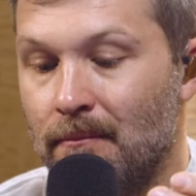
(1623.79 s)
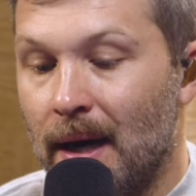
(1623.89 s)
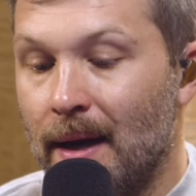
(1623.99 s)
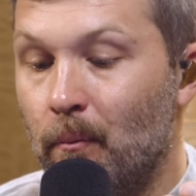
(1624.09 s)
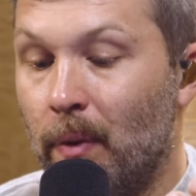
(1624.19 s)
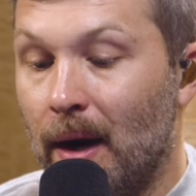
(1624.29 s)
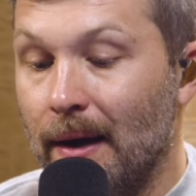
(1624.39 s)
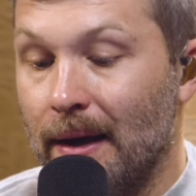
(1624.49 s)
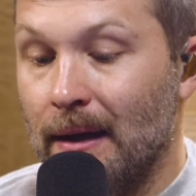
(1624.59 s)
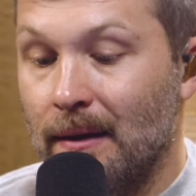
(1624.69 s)
my
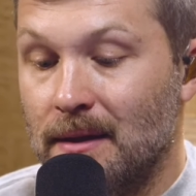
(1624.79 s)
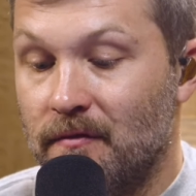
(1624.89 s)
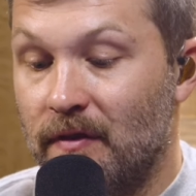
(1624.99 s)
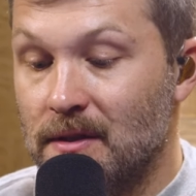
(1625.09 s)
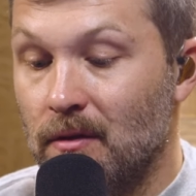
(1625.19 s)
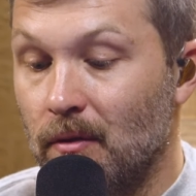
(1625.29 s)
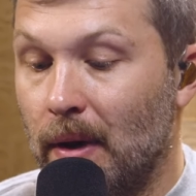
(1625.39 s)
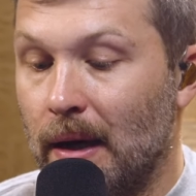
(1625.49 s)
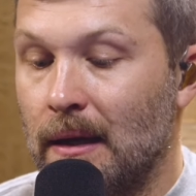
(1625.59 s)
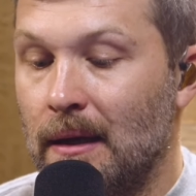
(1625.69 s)
body, that's physical
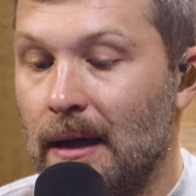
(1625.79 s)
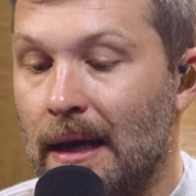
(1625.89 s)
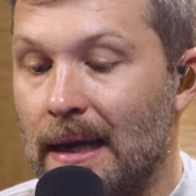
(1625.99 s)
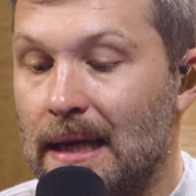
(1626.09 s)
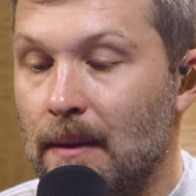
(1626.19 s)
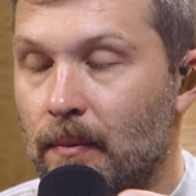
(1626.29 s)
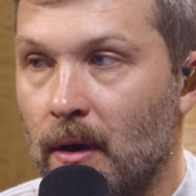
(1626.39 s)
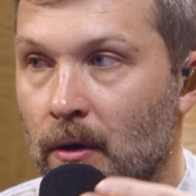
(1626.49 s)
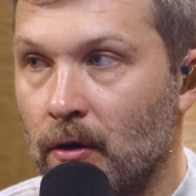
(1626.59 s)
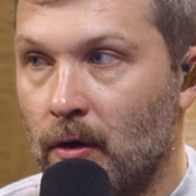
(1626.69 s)
body, and I keep it
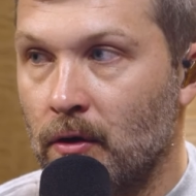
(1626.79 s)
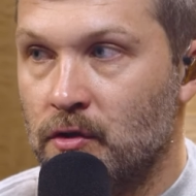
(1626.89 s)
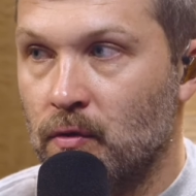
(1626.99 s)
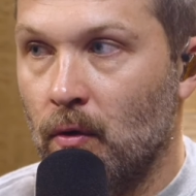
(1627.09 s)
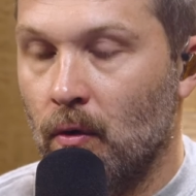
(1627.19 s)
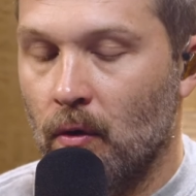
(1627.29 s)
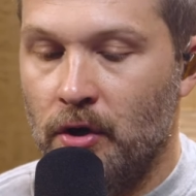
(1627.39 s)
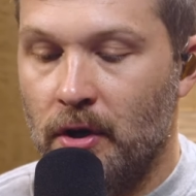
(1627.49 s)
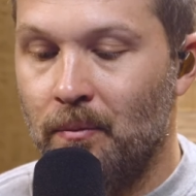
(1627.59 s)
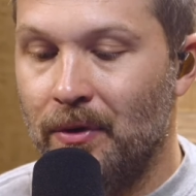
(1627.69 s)
under control. Or
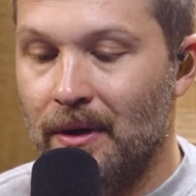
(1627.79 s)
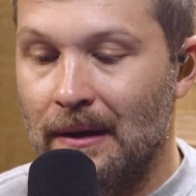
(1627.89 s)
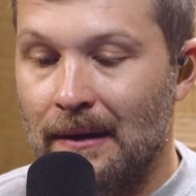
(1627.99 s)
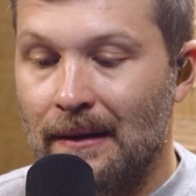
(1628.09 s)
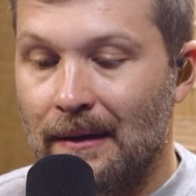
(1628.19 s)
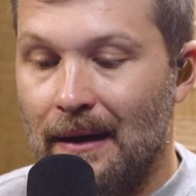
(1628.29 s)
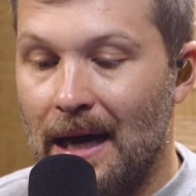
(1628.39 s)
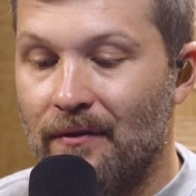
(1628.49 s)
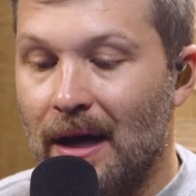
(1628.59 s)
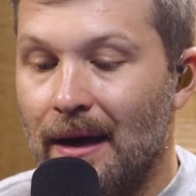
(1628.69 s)
you can put,
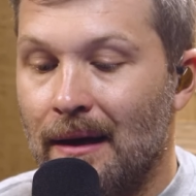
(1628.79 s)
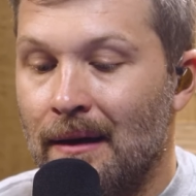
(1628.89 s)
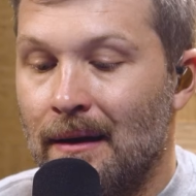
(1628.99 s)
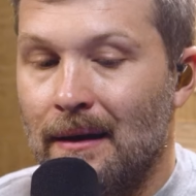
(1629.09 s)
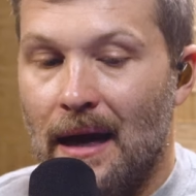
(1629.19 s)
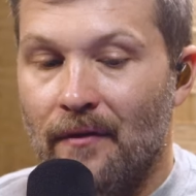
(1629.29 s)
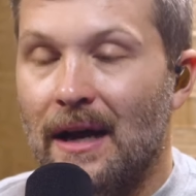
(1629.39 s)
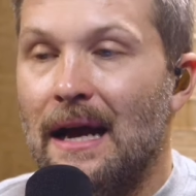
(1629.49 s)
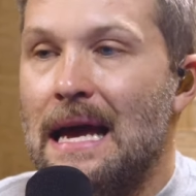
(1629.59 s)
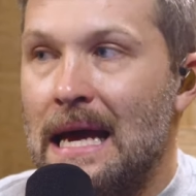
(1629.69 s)
I've got to I've
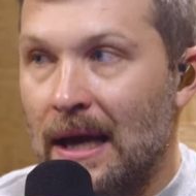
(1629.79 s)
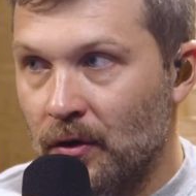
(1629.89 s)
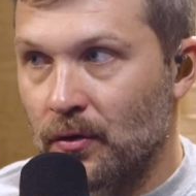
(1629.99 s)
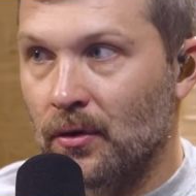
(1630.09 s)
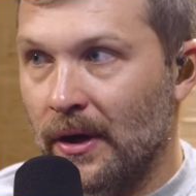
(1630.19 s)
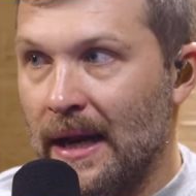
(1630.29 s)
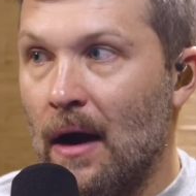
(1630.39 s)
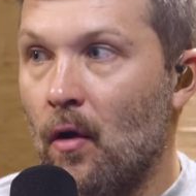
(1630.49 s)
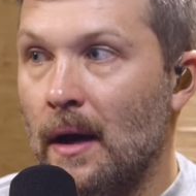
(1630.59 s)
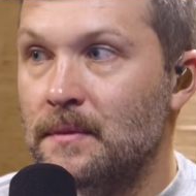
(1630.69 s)
got a handle on
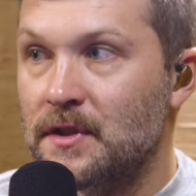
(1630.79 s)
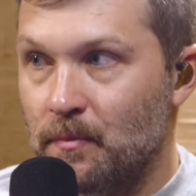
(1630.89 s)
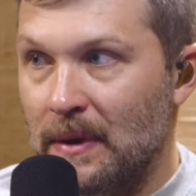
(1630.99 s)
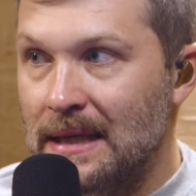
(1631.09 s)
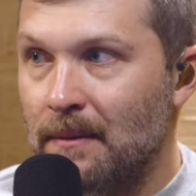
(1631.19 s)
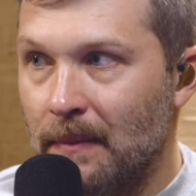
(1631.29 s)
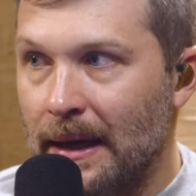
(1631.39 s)
how I'm spending my